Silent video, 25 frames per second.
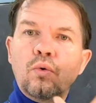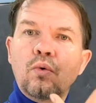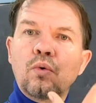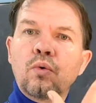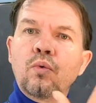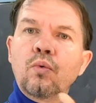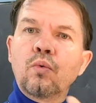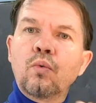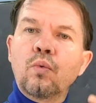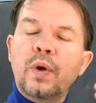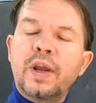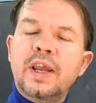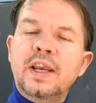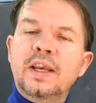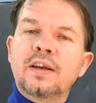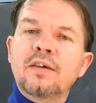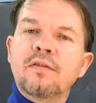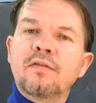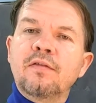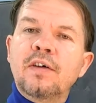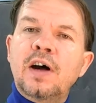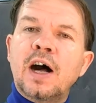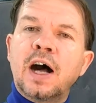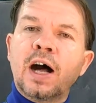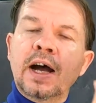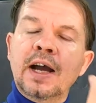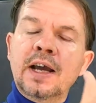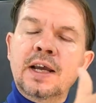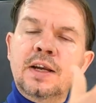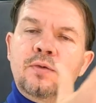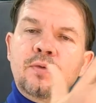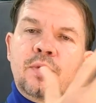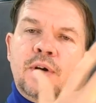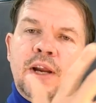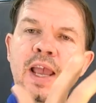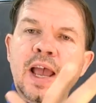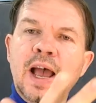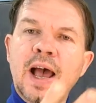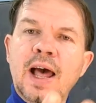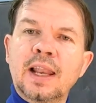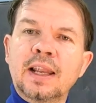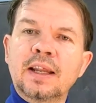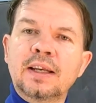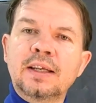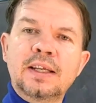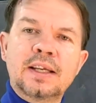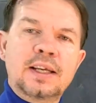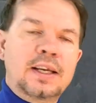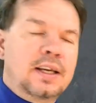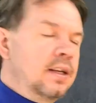we divide
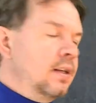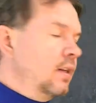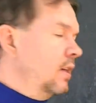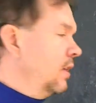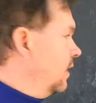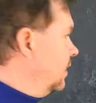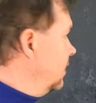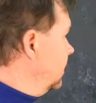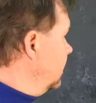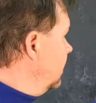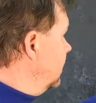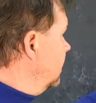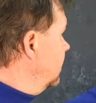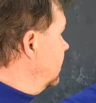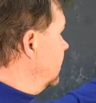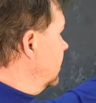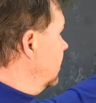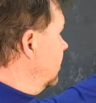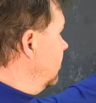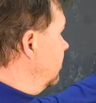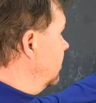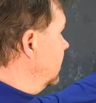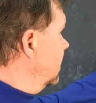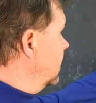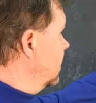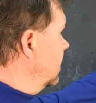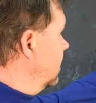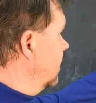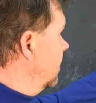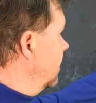reality into systems,